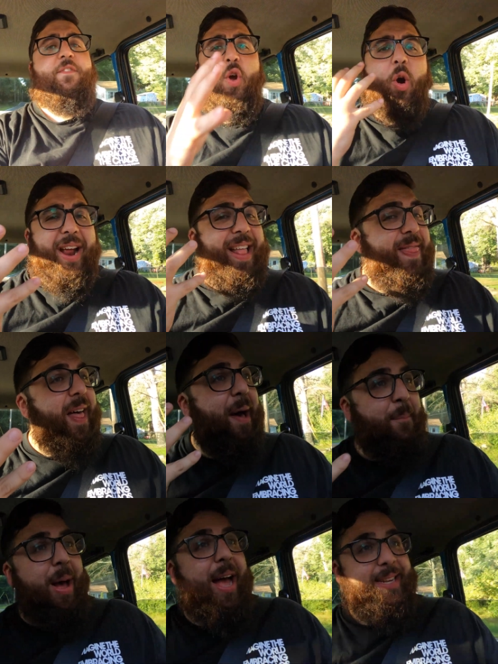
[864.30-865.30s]
if you're in
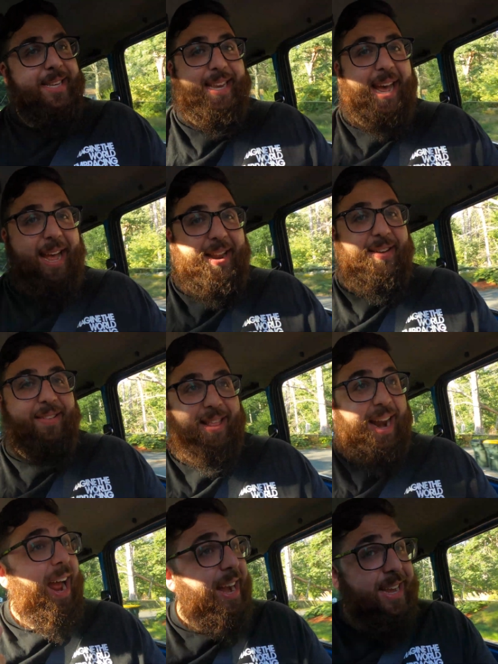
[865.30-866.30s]
that mindset,
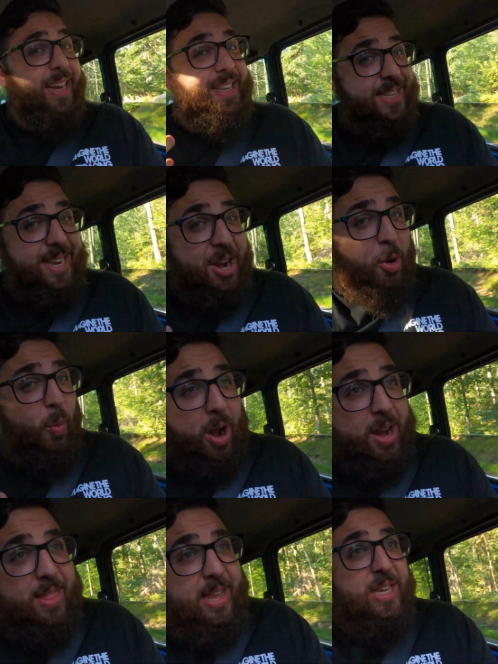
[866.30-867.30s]
then I'd consider
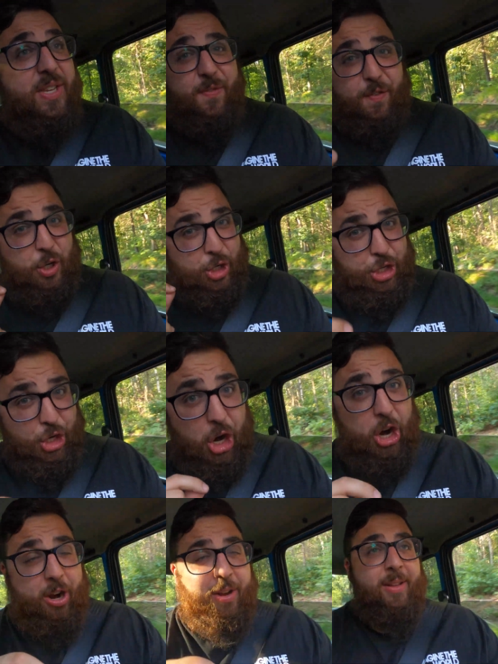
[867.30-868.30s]
one of these for sure.